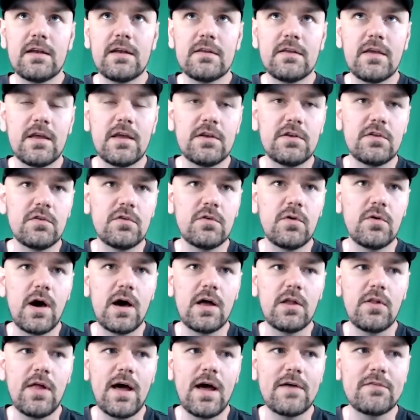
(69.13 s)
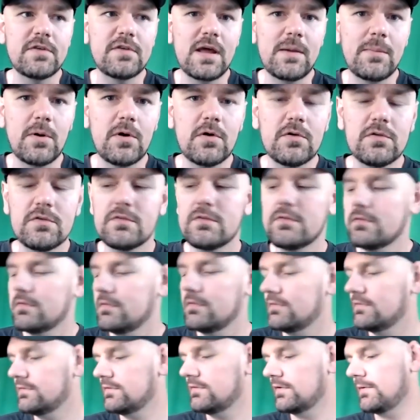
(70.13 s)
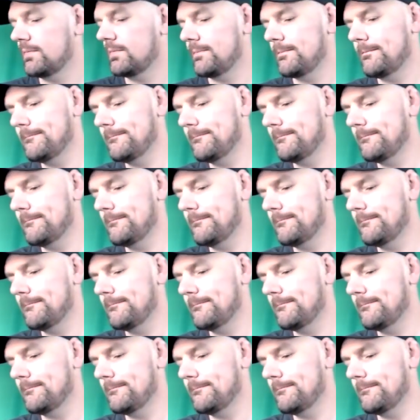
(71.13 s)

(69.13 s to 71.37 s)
and do uh, live demos. So,